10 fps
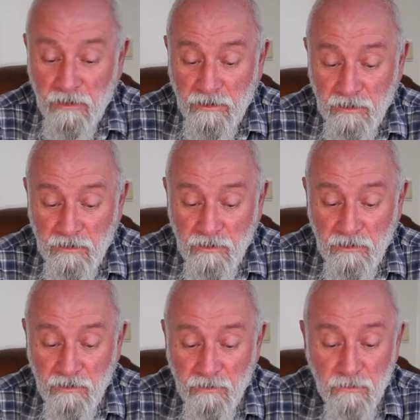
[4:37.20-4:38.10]

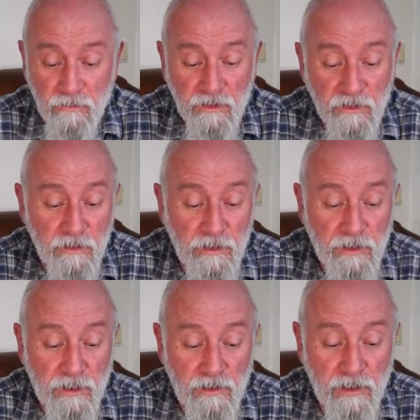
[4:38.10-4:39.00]
distance or Sunny
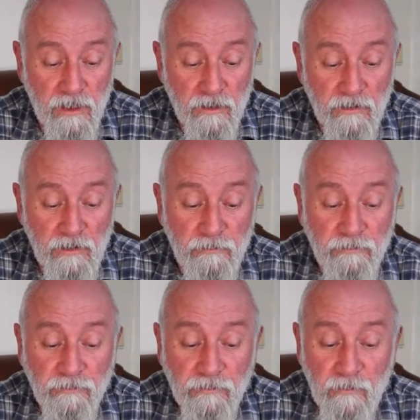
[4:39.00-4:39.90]
16s,
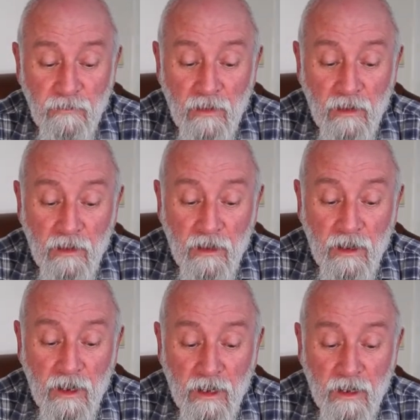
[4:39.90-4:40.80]

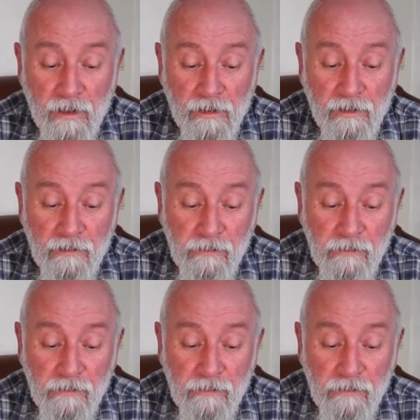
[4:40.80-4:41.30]
and